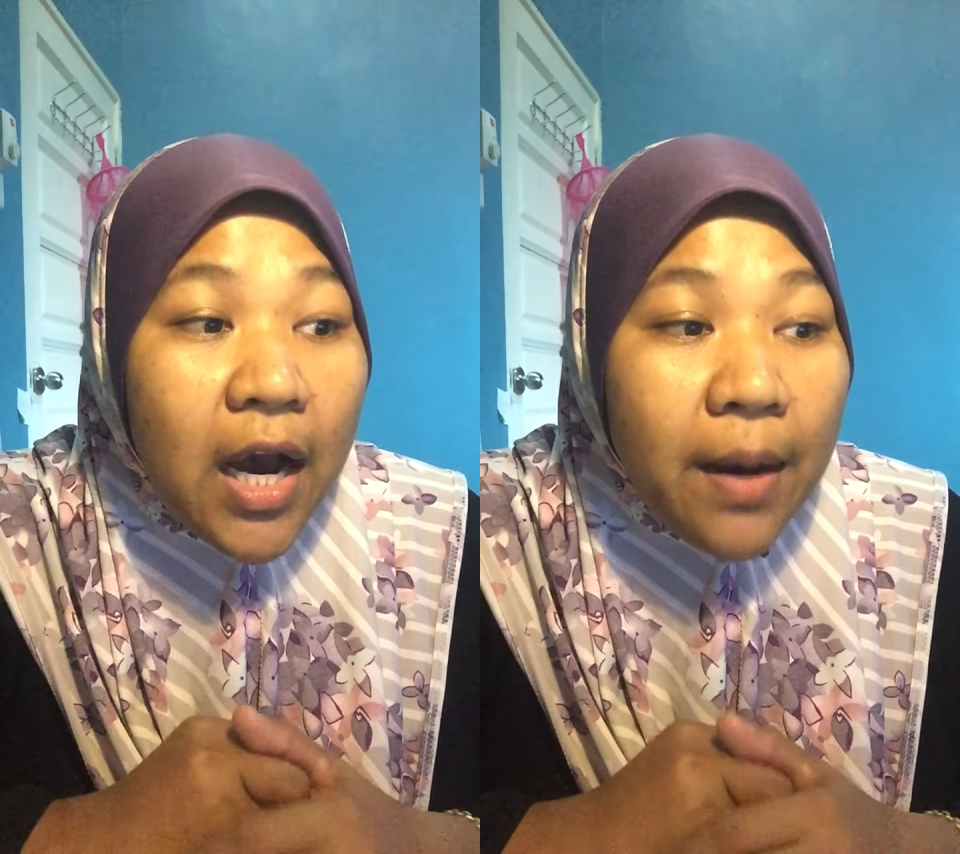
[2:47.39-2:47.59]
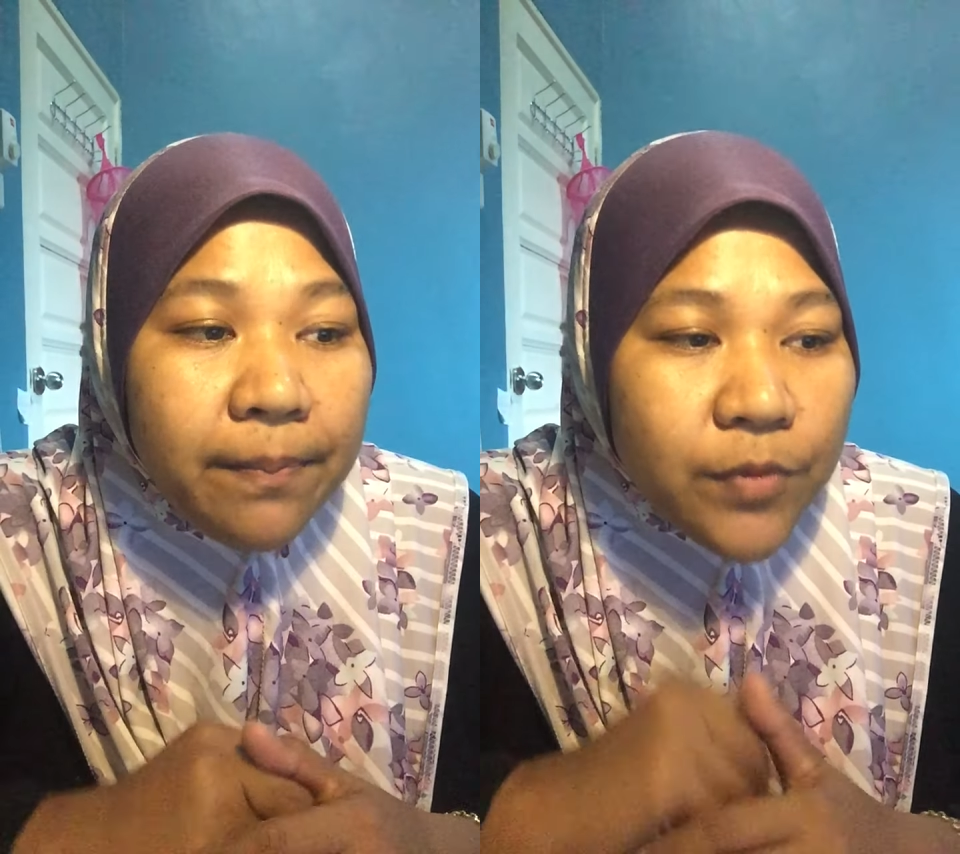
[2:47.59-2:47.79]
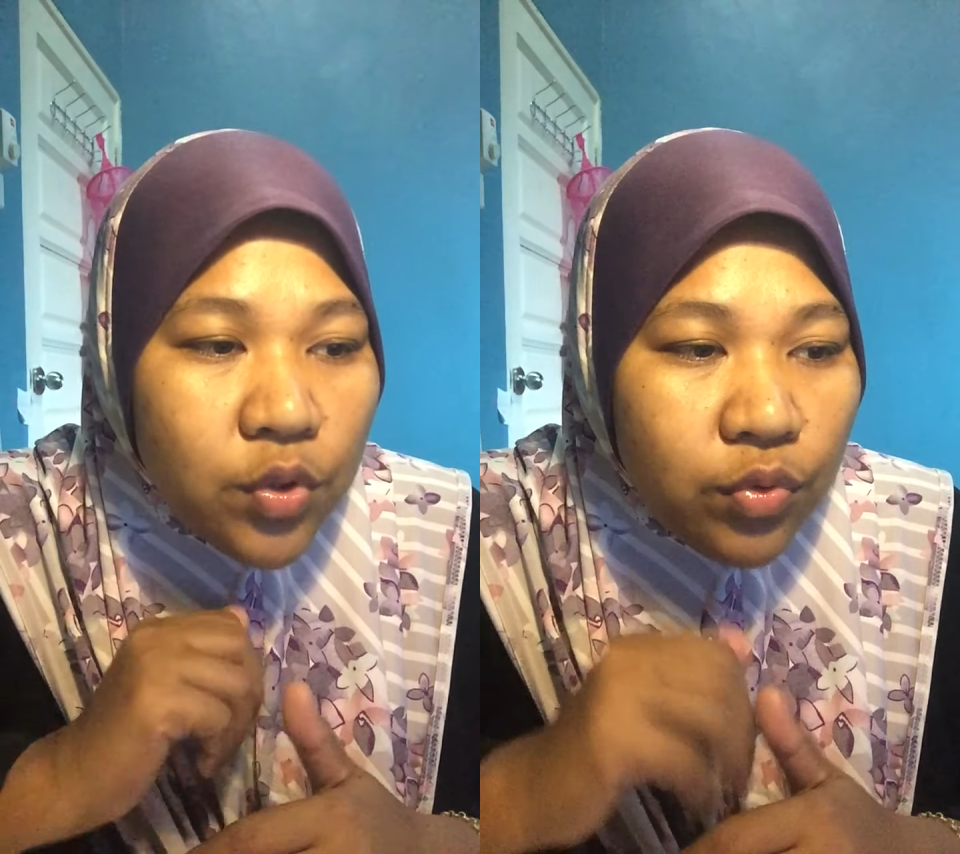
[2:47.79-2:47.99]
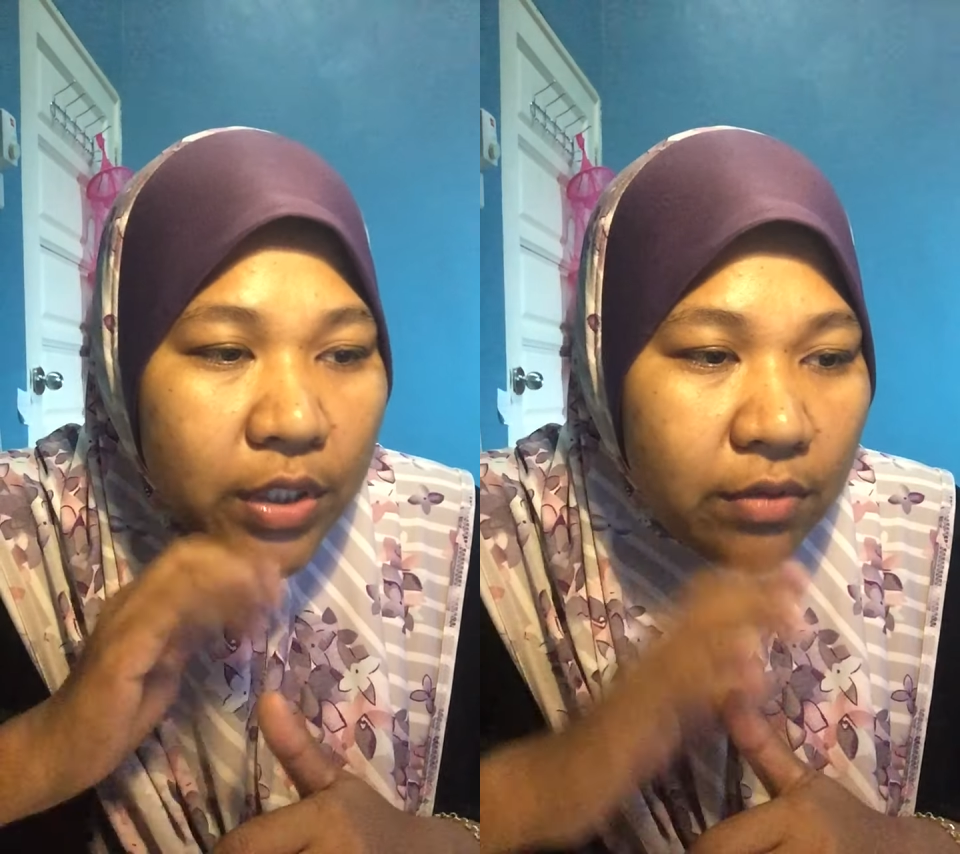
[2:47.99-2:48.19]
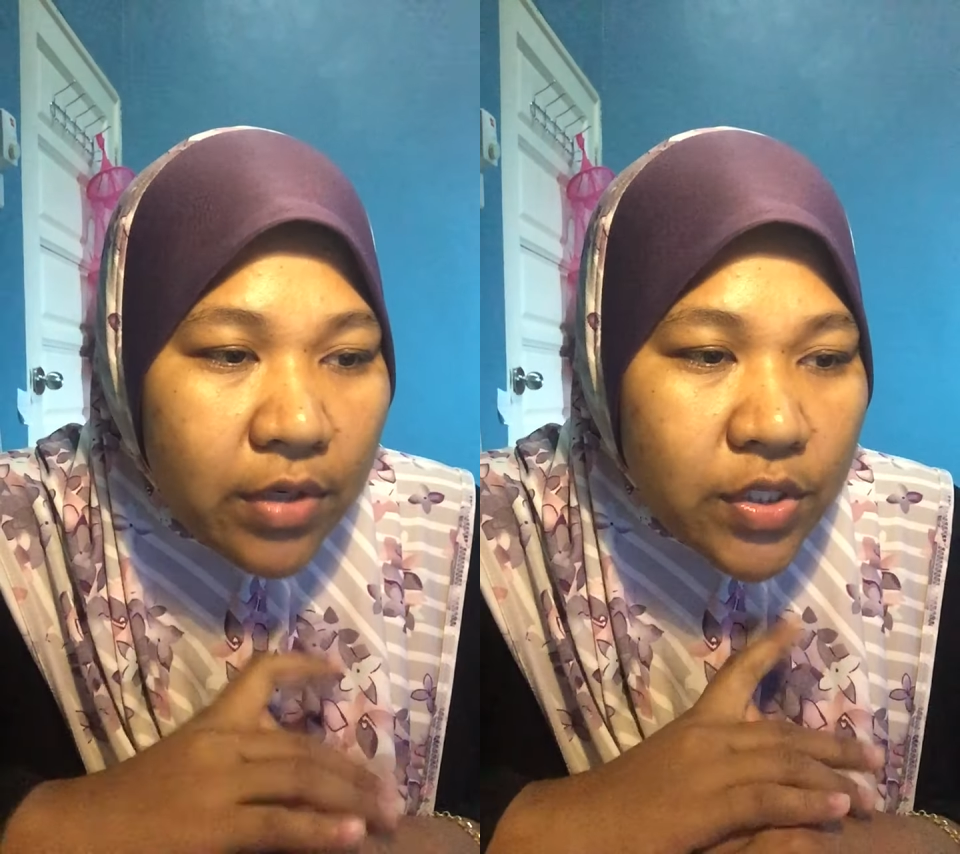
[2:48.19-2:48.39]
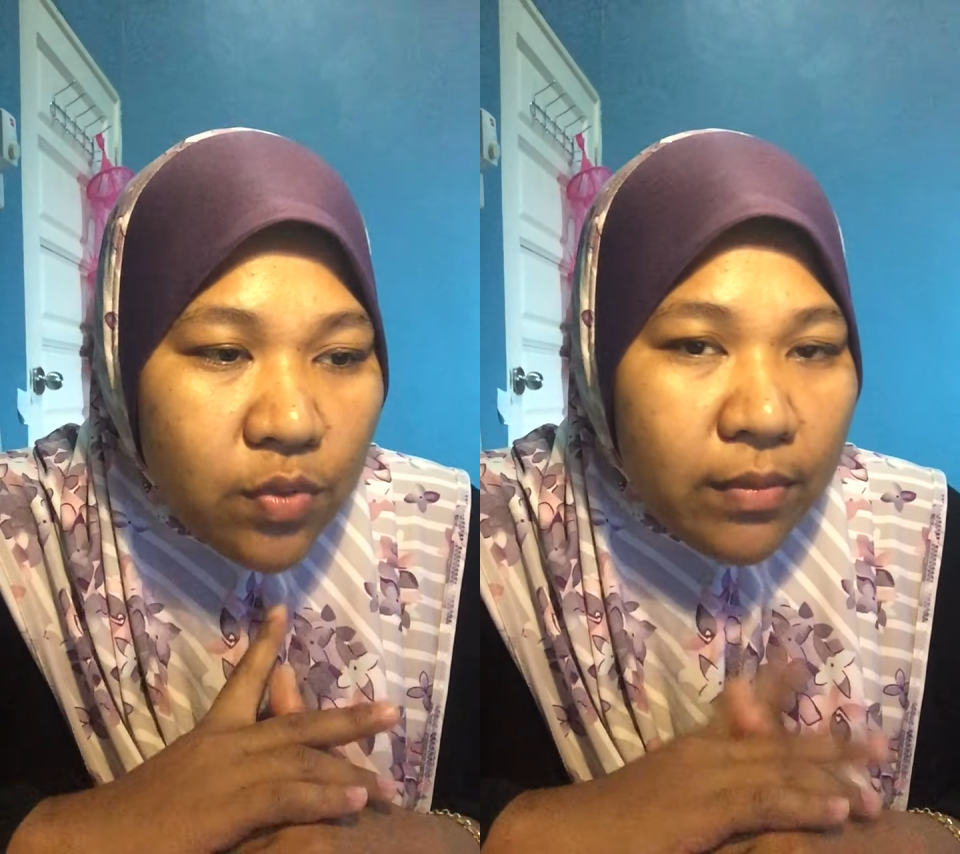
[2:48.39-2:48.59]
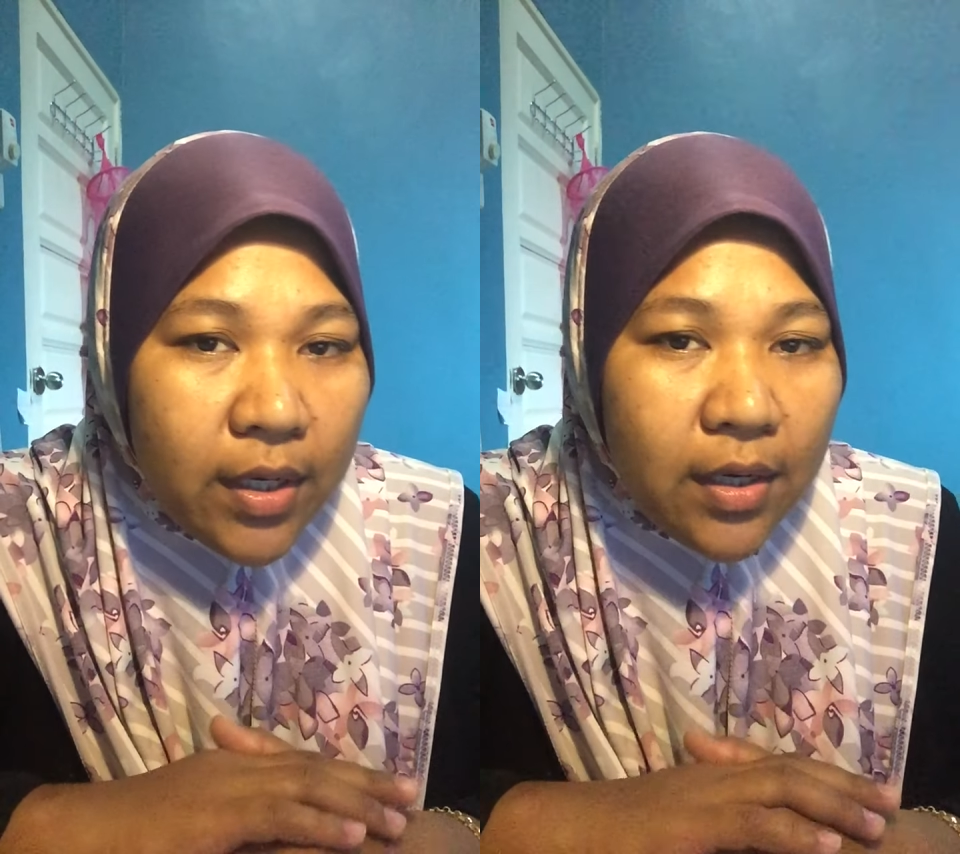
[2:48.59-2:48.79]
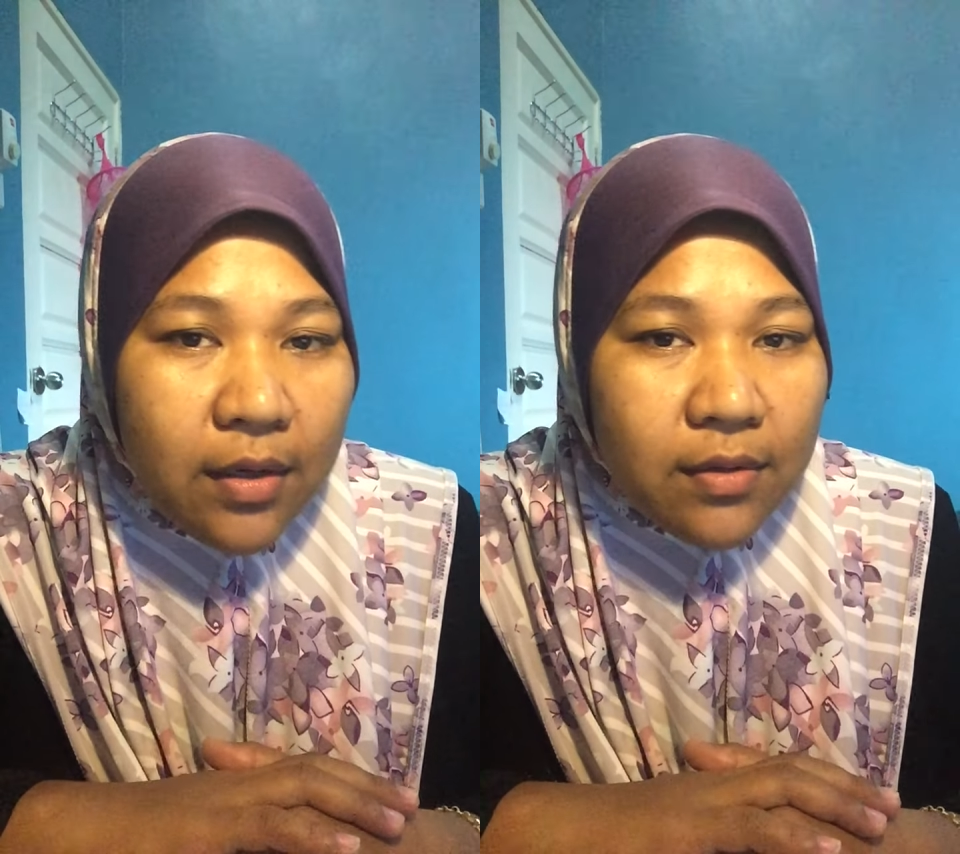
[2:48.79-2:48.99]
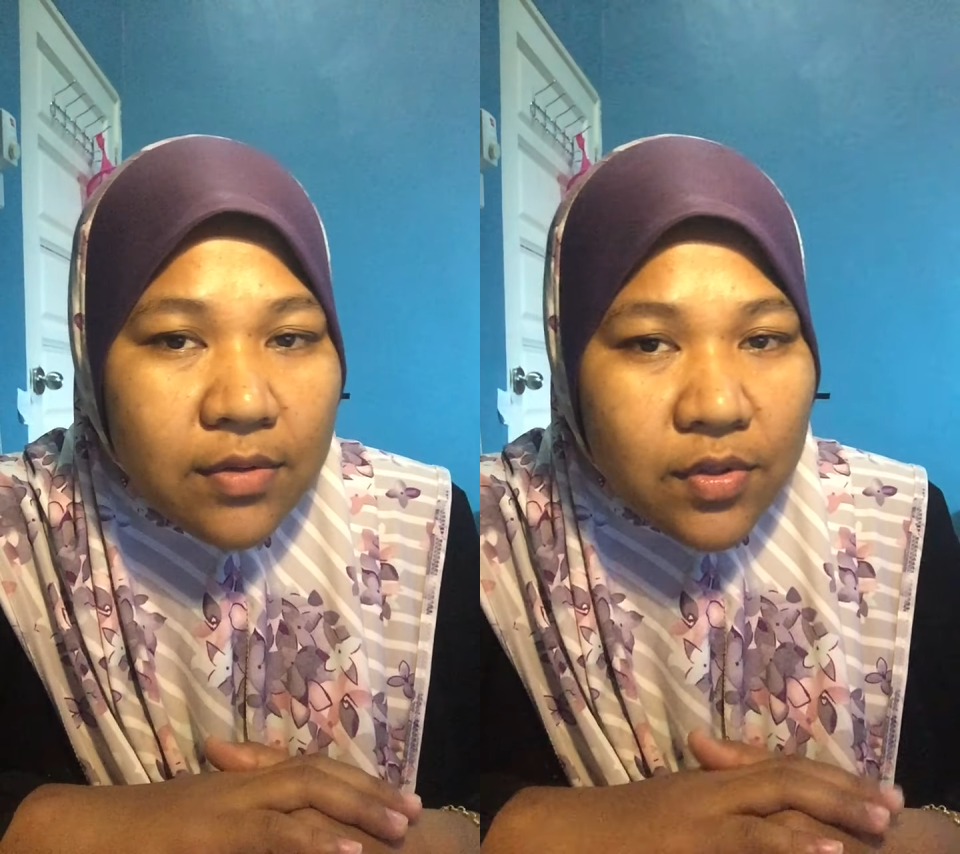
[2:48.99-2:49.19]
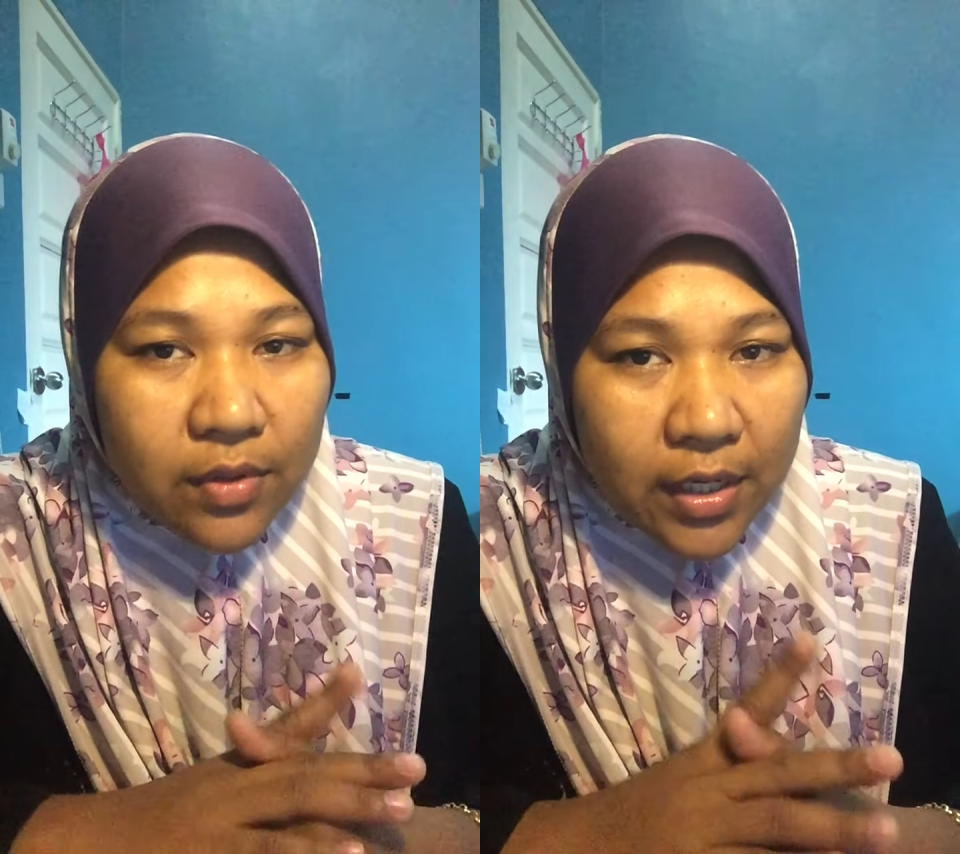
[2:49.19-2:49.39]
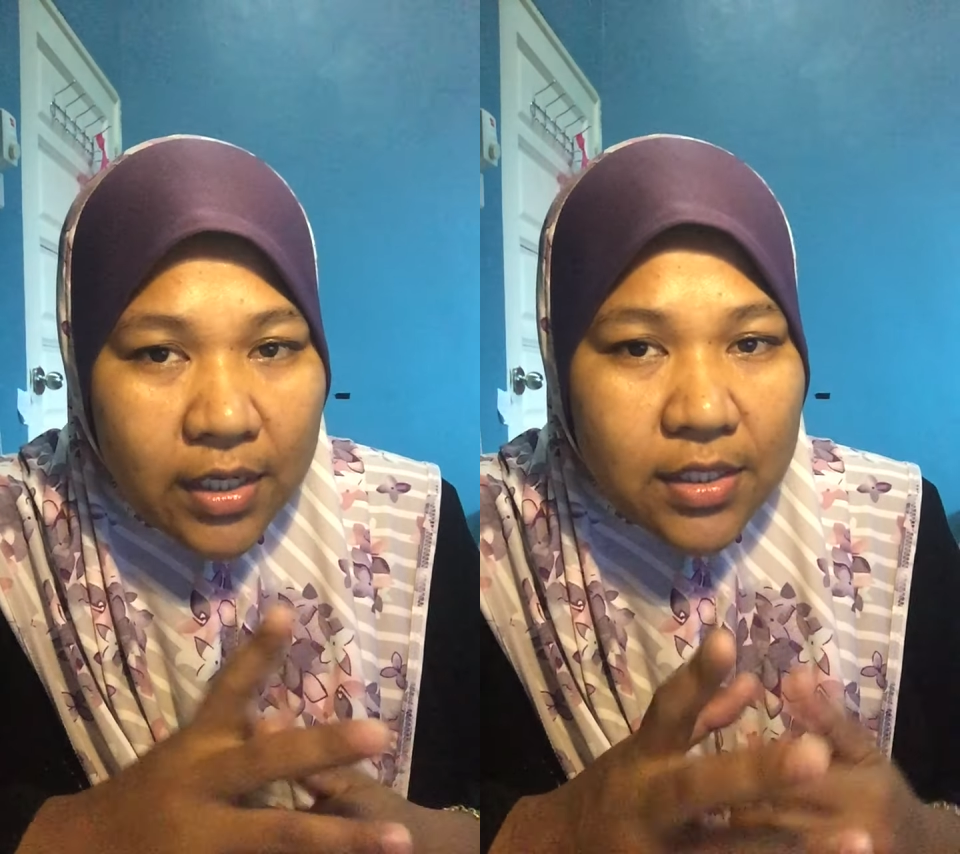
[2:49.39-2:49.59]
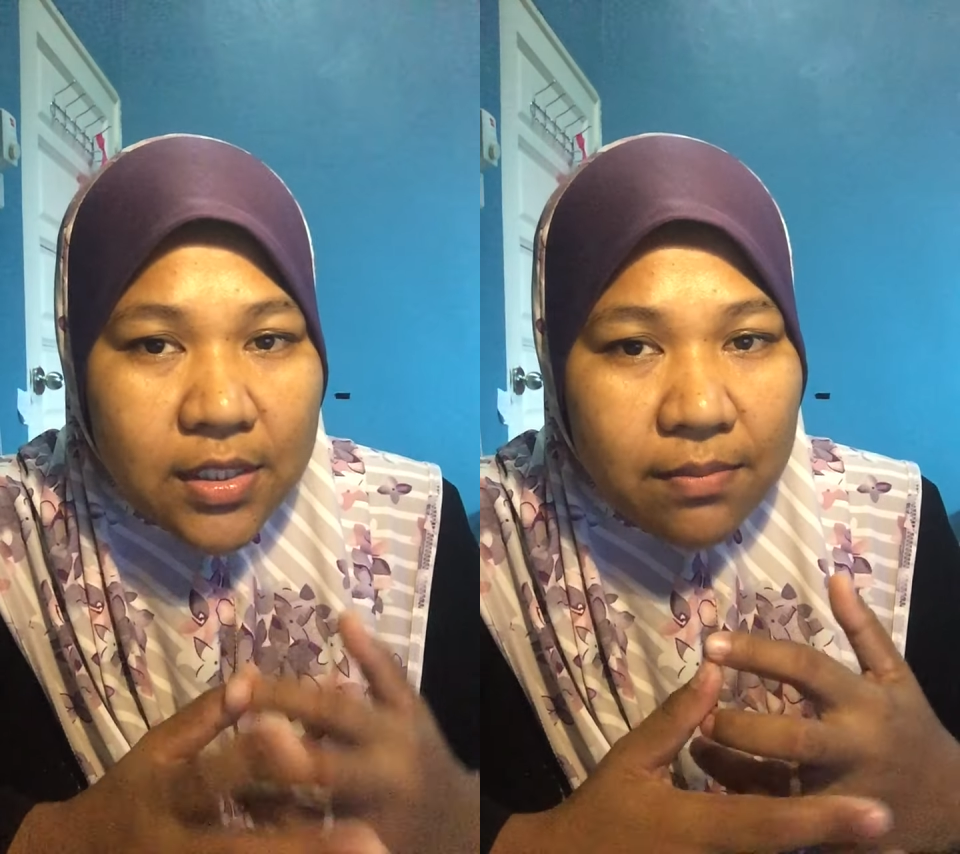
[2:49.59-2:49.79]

up-to-date resume so that it